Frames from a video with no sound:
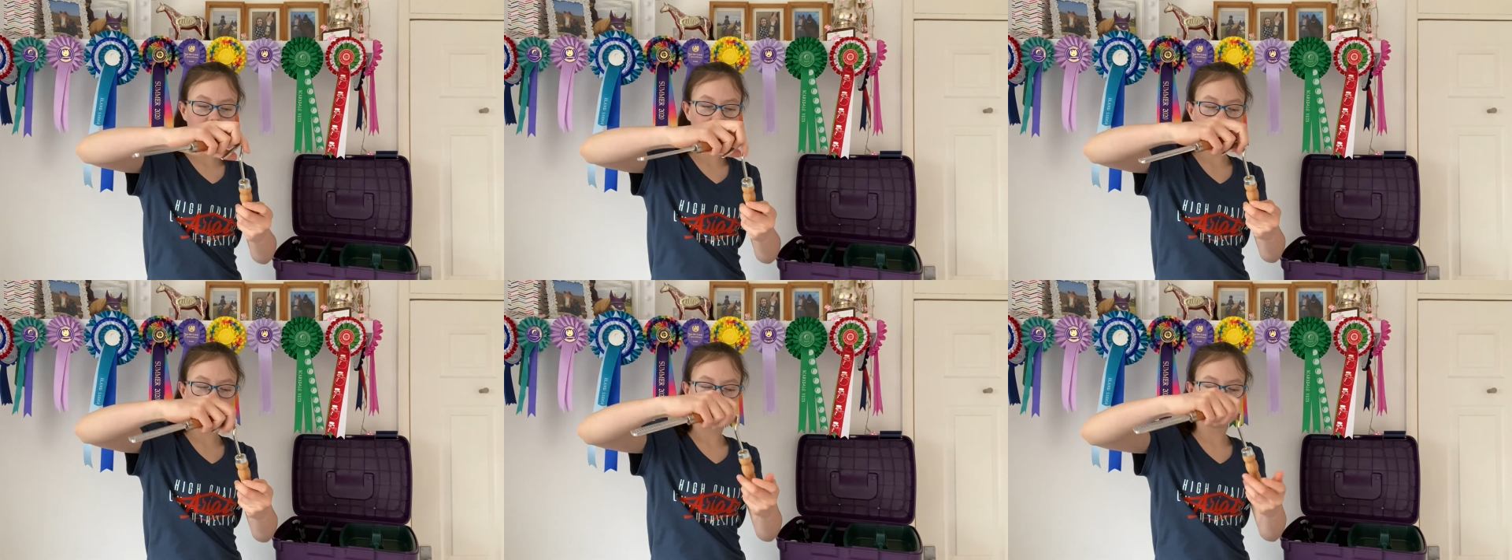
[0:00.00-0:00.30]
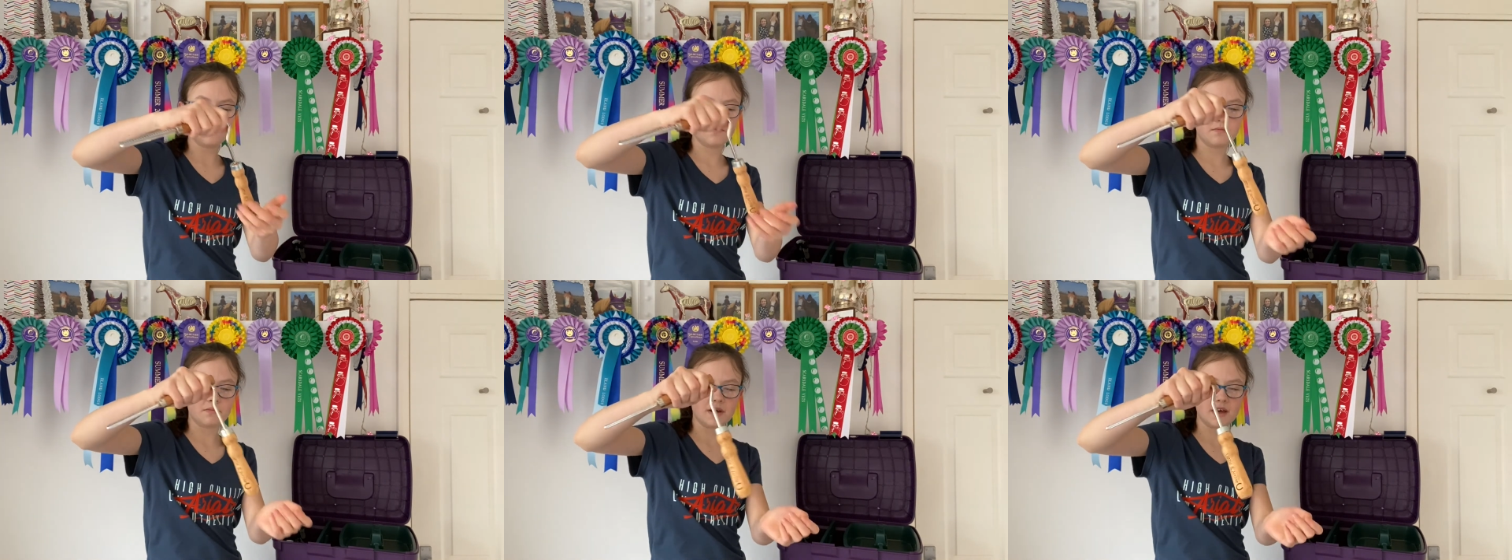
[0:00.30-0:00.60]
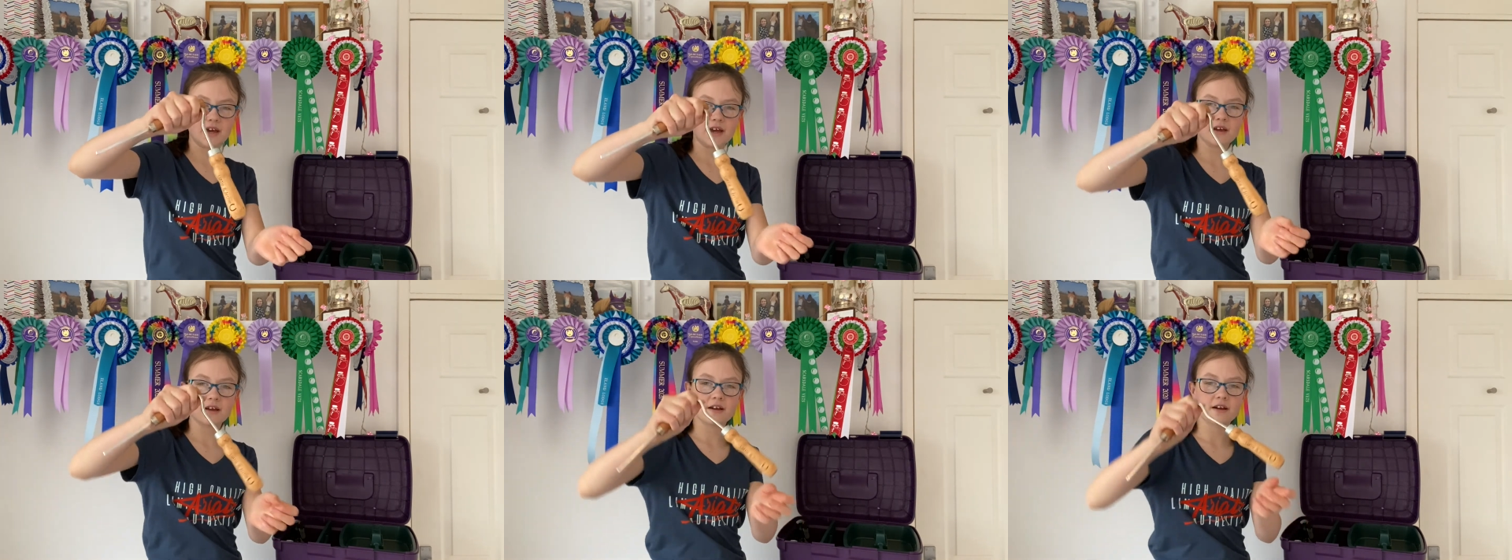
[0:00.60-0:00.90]
hoof
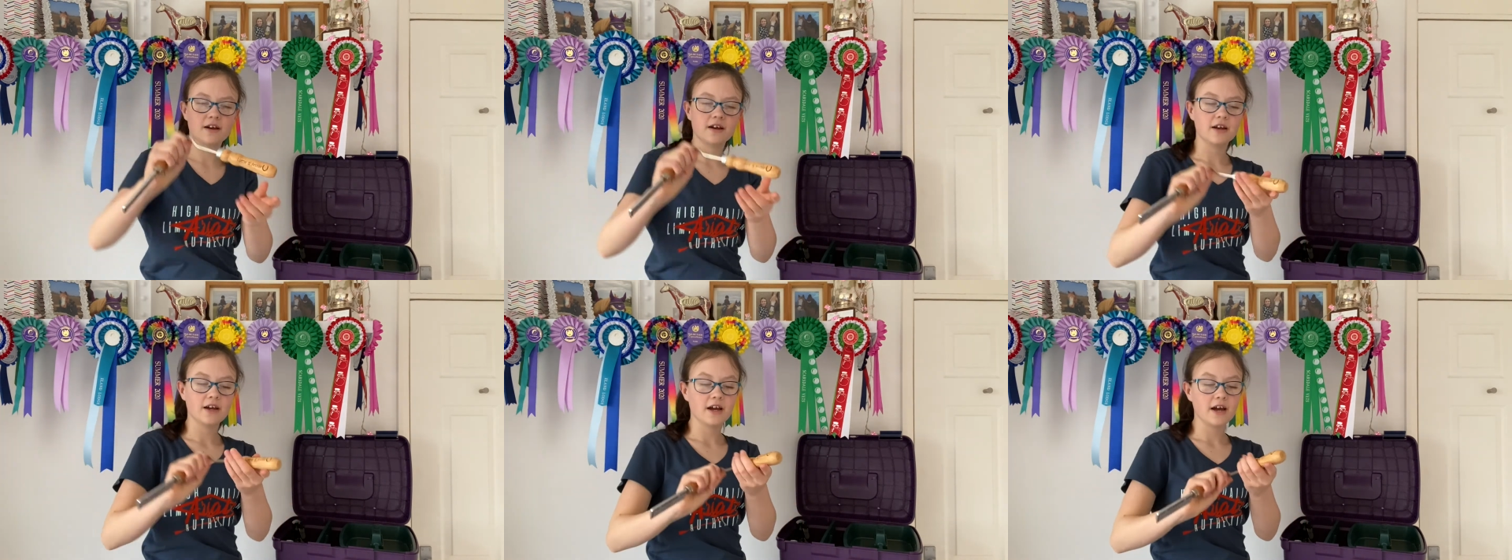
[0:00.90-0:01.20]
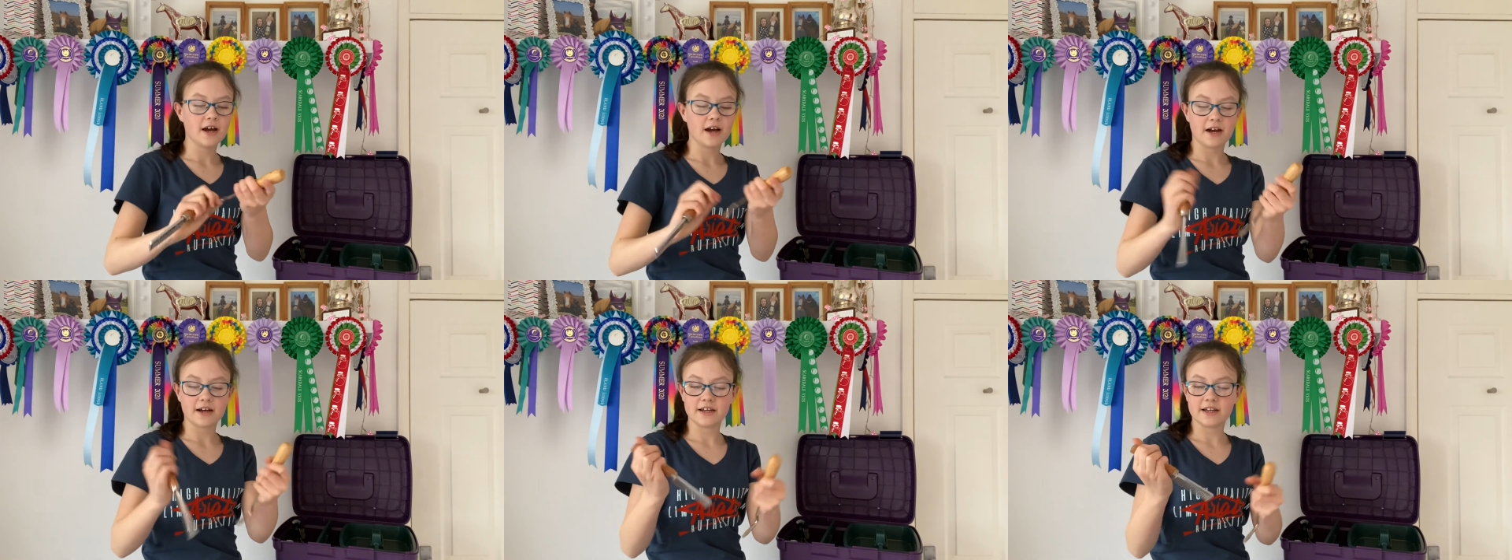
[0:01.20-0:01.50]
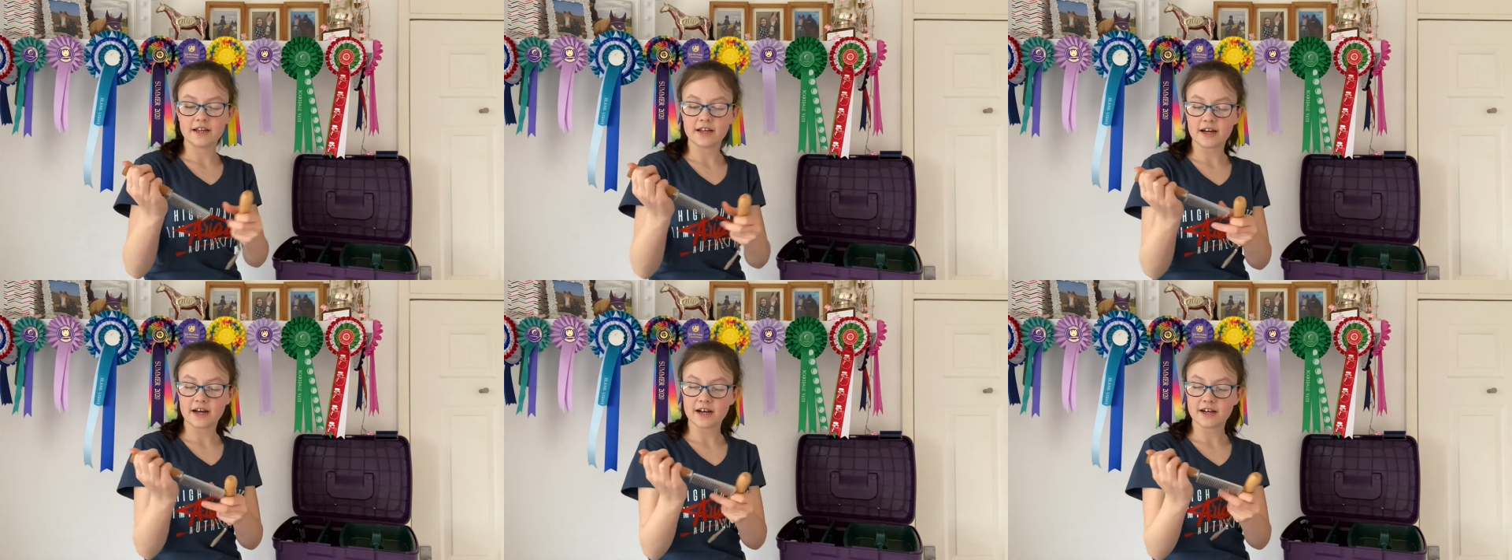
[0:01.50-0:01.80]
pick and
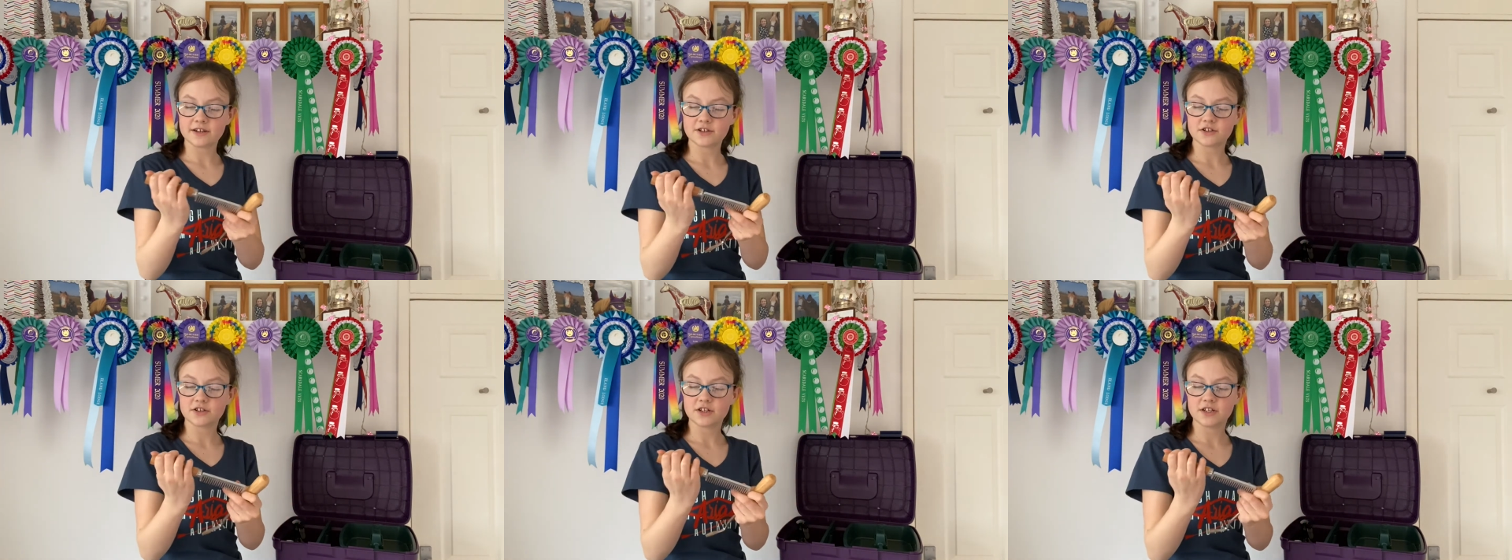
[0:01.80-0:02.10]
it actually